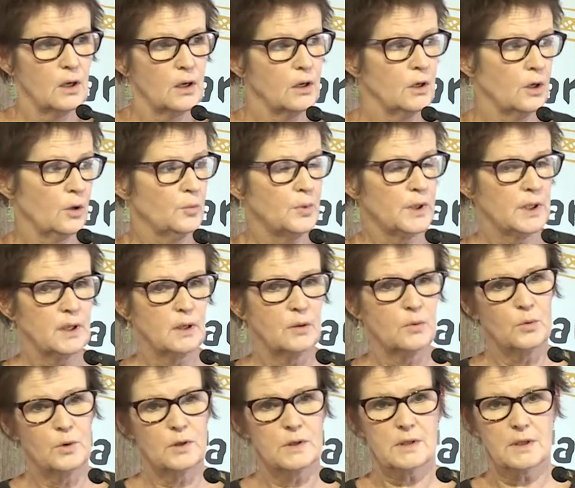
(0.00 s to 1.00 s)
Lombinga
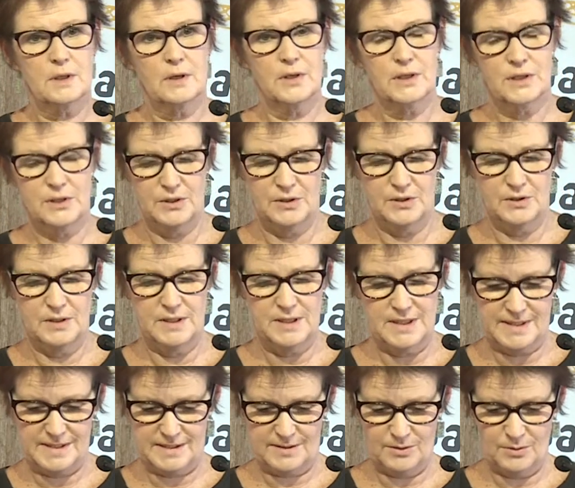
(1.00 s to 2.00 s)
was going to do
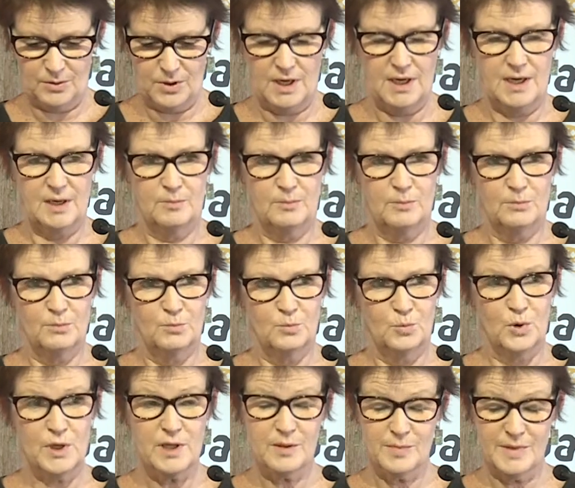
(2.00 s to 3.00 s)
this um,
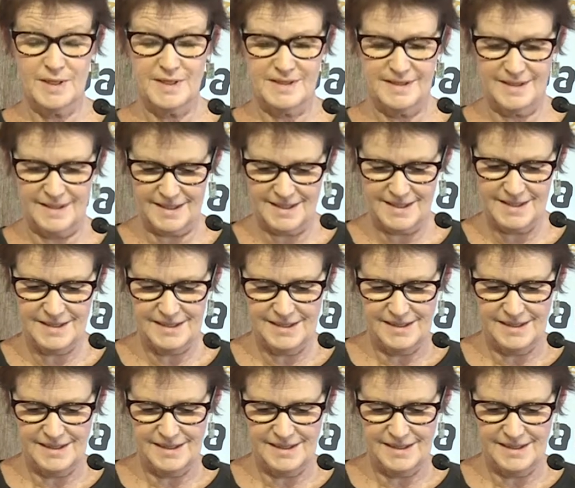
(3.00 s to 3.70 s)
with me today,